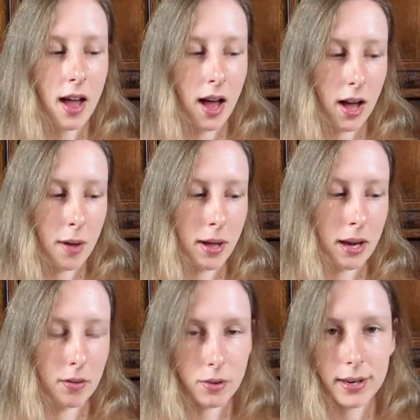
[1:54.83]
And
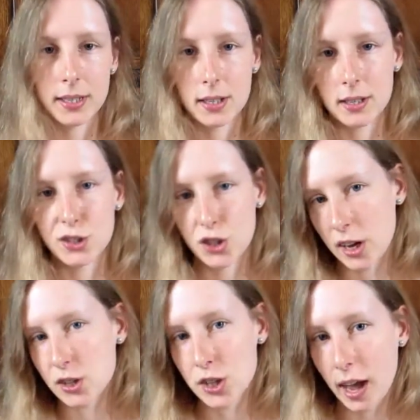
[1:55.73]
it really does
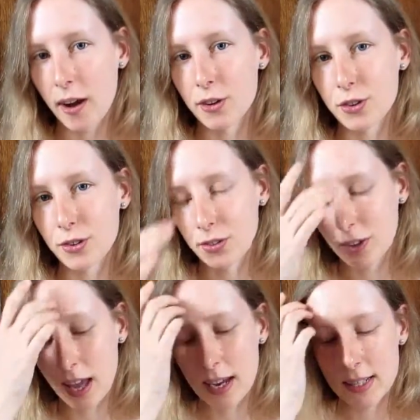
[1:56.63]
change the character of
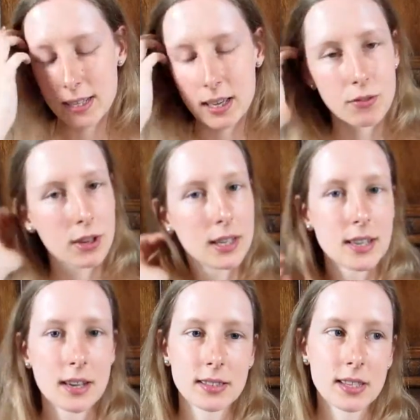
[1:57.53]
Katy, and really
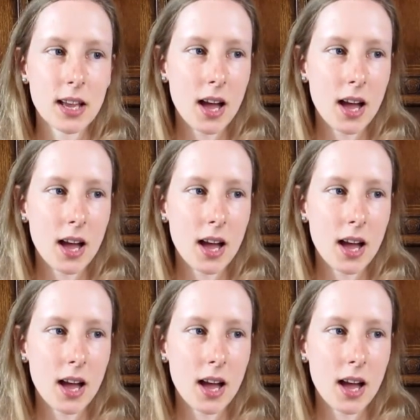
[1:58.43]
does,